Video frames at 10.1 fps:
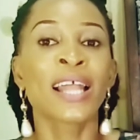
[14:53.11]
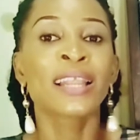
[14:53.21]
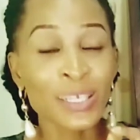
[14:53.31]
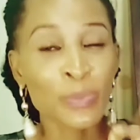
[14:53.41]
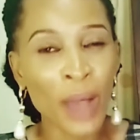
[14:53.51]

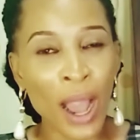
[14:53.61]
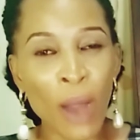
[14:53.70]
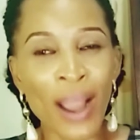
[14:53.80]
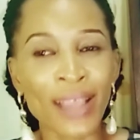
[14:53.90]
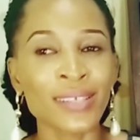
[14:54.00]
This
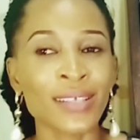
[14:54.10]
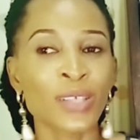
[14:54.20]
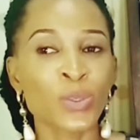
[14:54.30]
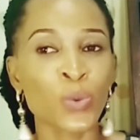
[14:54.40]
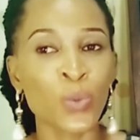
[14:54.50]
power is
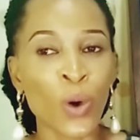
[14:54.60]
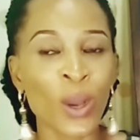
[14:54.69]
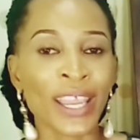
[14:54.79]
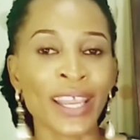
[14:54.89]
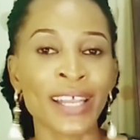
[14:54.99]
at
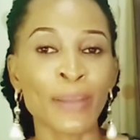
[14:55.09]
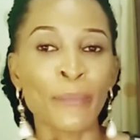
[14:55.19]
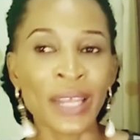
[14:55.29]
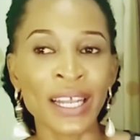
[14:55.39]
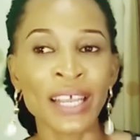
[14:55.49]
work in the
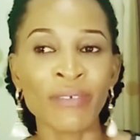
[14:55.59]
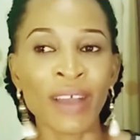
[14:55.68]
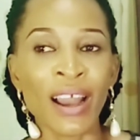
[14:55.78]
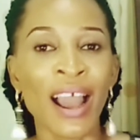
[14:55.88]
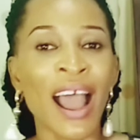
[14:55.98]

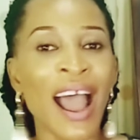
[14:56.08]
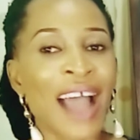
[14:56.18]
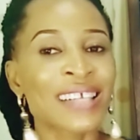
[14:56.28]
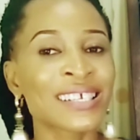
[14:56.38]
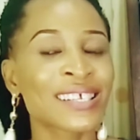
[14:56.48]
believer,
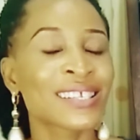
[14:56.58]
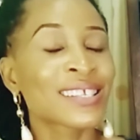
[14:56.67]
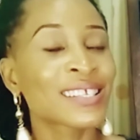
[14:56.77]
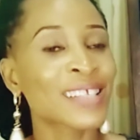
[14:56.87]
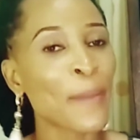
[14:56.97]
and it is
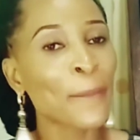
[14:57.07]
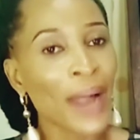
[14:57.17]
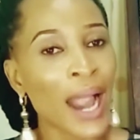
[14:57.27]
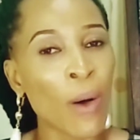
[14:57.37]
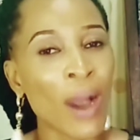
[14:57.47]
the same
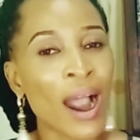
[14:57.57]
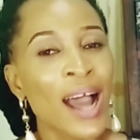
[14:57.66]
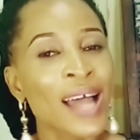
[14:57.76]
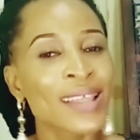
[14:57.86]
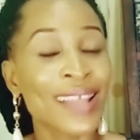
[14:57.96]
power
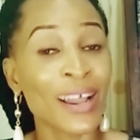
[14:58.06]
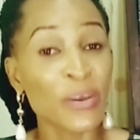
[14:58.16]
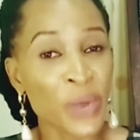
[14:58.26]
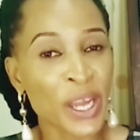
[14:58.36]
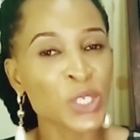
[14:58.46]

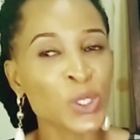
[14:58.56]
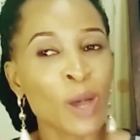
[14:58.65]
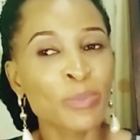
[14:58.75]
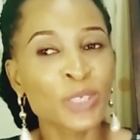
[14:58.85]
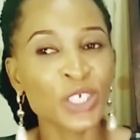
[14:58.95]
that raised
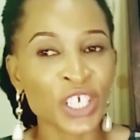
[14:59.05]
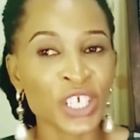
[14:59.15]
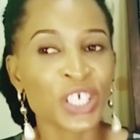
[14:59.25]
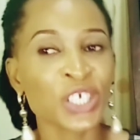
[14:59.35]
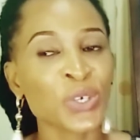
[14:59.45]
up
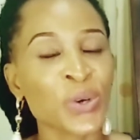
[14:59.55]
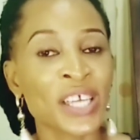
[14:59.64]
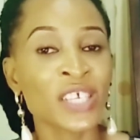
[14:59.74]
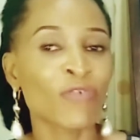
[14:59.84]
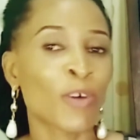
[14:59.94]
Jesus
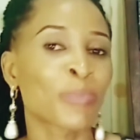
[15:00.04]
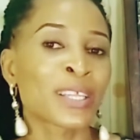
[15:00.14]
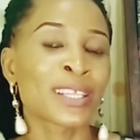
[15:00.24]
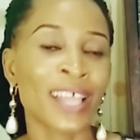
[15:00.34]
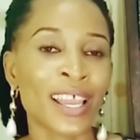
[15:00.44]
Christ from
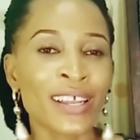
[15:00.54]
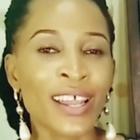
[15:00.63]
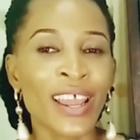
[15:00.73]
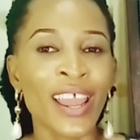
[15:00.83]
the dead.